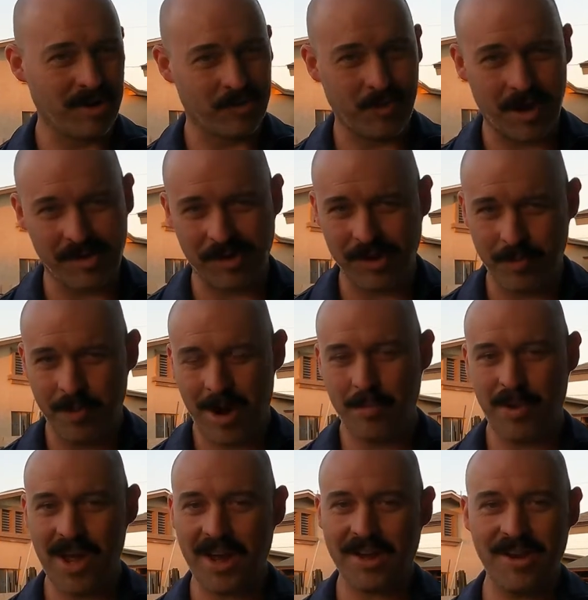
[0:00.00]
especially in my
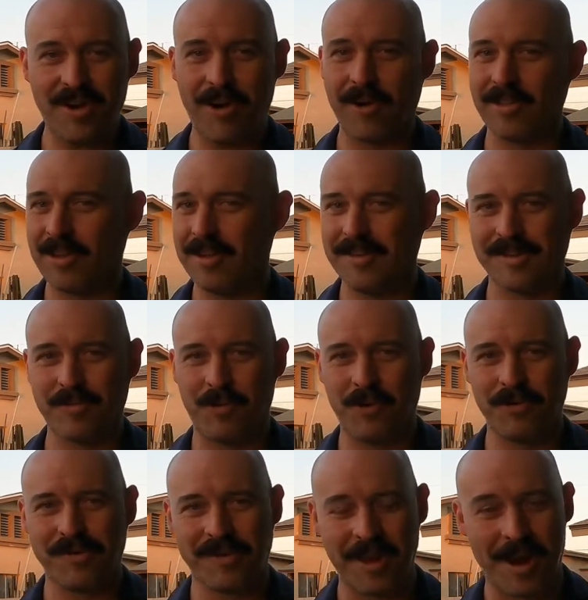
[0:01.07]
backyard. They just
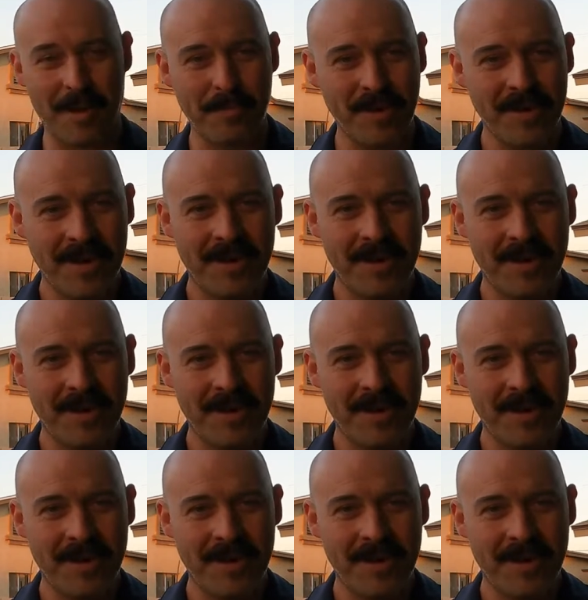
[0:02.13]
won't stop.